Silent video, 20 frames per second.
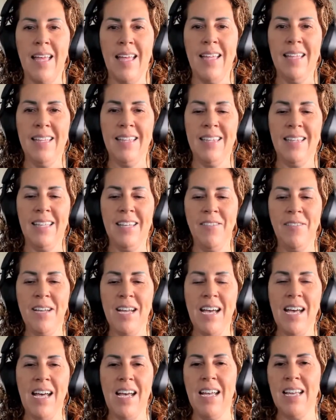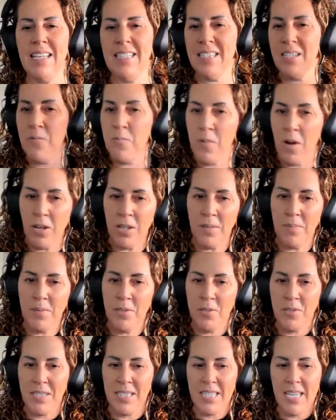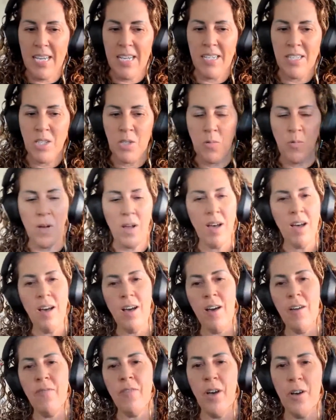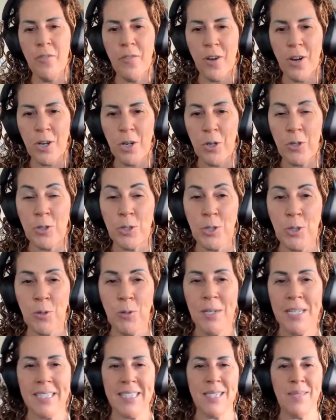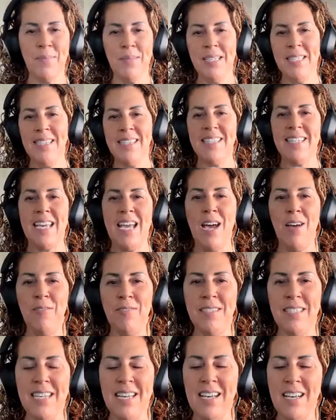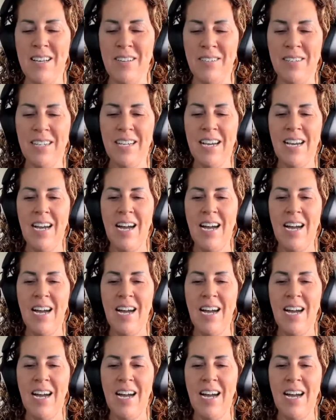Hello, guys, and welcome to day 12 of our Trixmas countdown.